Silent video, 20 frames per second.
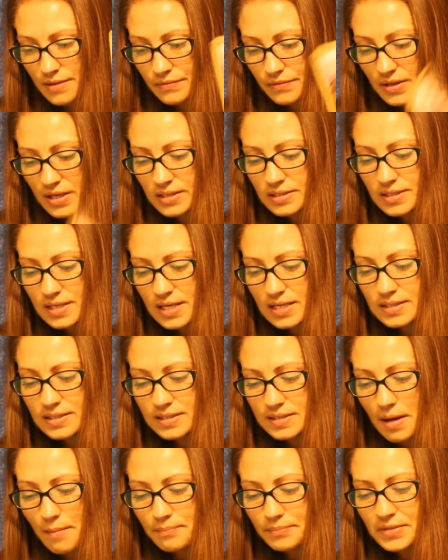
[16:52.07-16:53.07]
this is
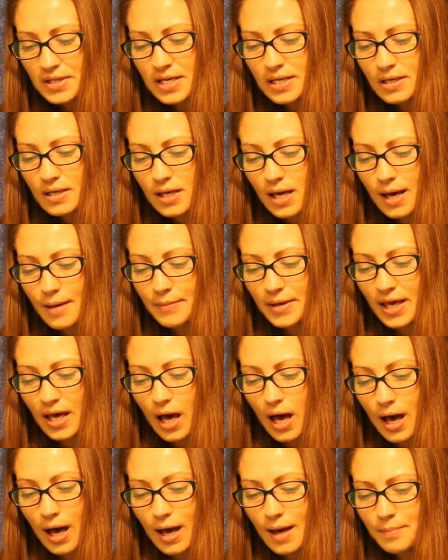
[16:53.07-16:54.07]
something coming
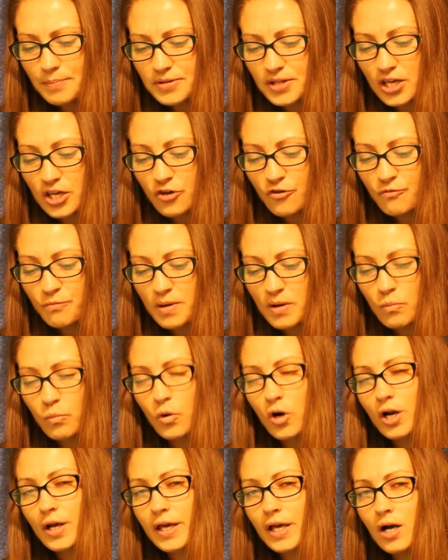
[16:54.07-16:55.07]
up that you've been
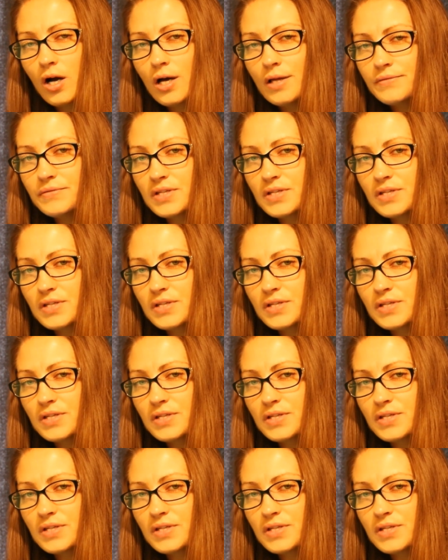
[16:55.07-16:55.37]
working on